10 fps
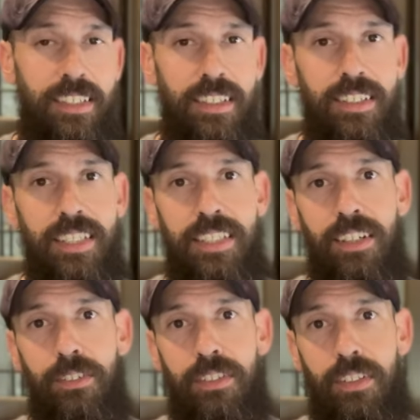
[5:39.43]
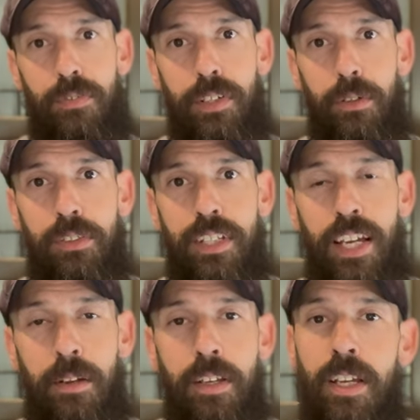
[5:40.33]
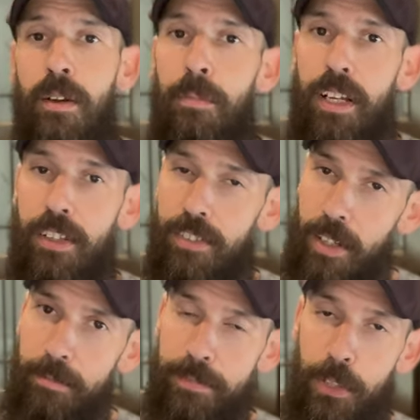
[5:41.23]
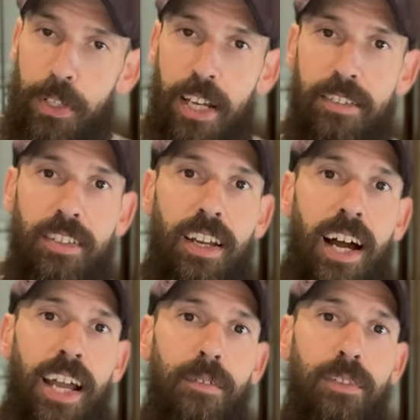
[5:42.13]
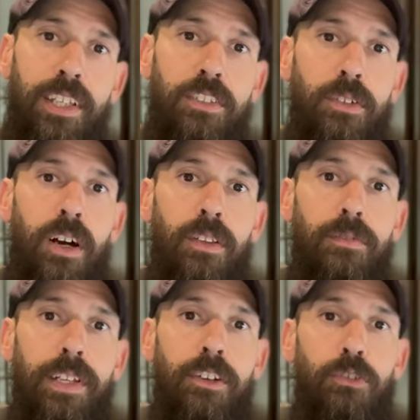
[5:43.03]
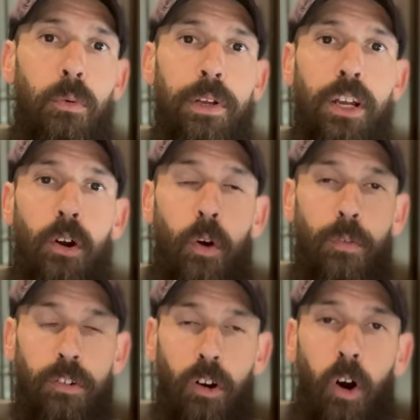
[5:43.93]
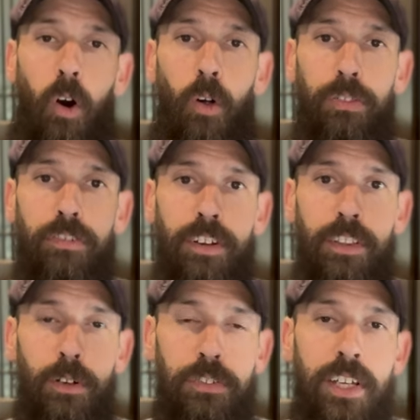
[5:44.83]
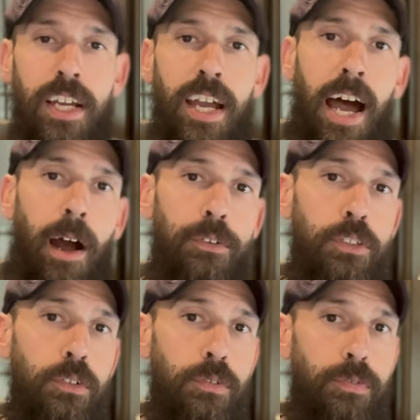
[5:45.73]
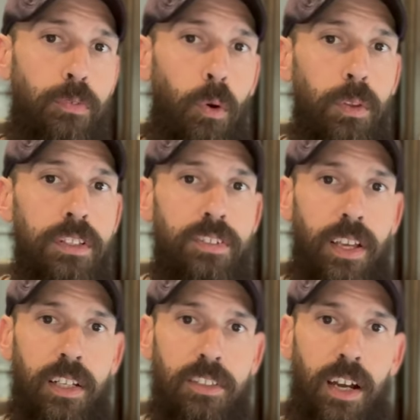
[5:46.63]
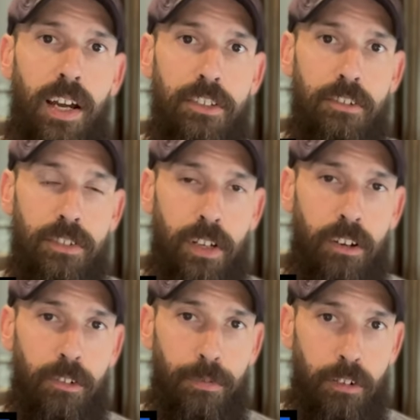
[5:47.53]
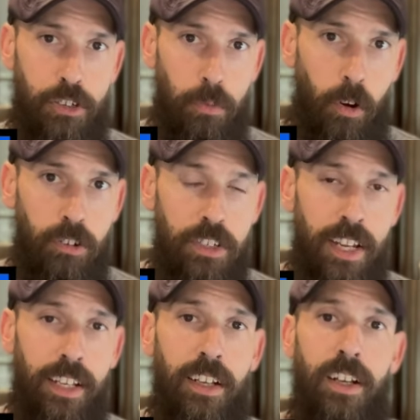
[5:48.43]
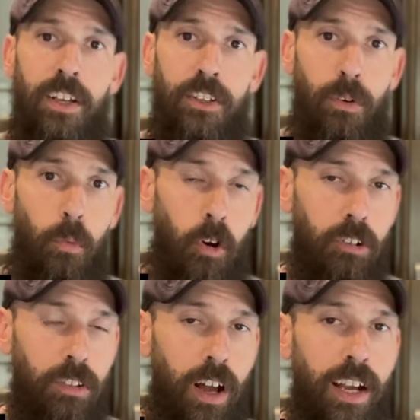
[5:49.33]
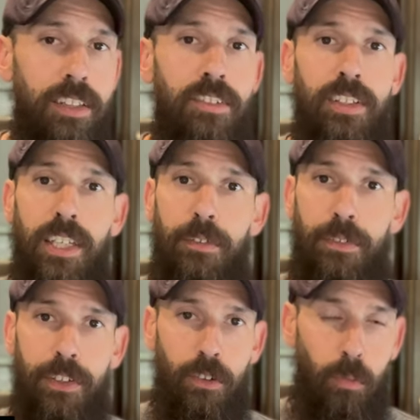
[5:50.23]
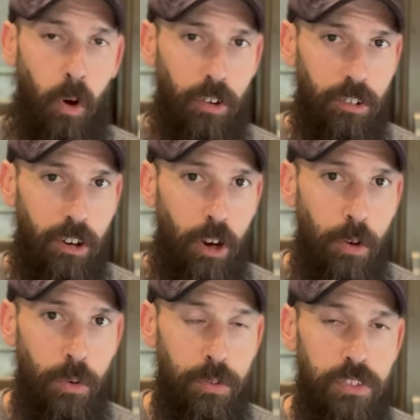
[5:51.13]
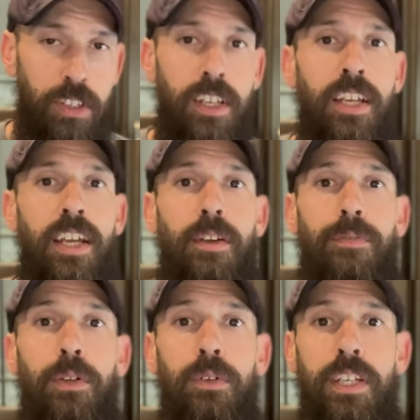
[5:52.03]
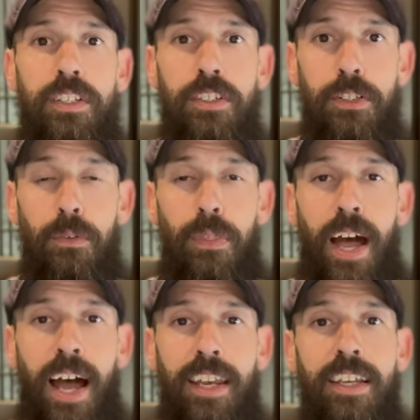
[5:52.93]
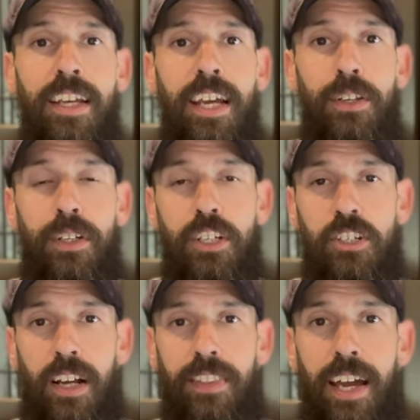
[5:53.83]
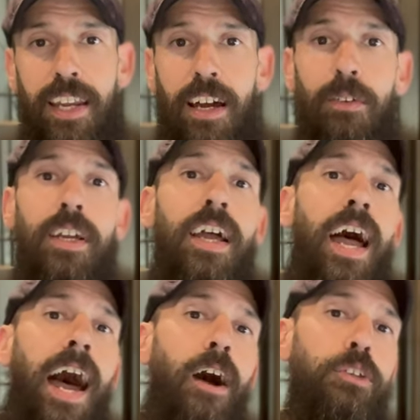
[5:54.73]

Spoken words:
the details in this video today because, yep, you guessed it. I have links to other videos where we go over all three of those. How to fully sanitize your entire freshwater tank, your water lines, even your water hose, if you need to do that, and you can check that out. How